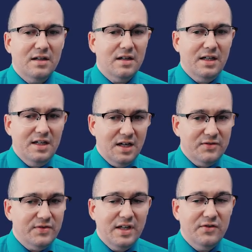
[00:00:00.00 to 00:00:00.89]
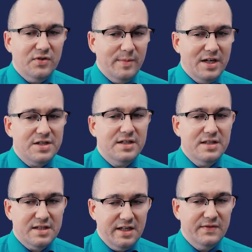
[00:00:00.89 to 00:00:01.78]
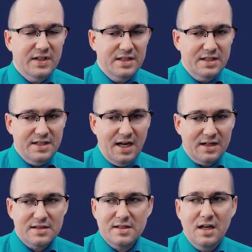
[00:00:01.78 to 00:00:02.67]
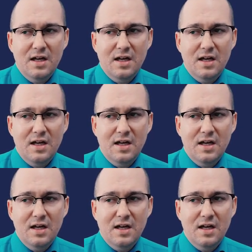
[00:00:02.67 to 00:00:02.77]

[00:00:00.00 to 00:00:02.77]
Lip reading: enough information is given in the text.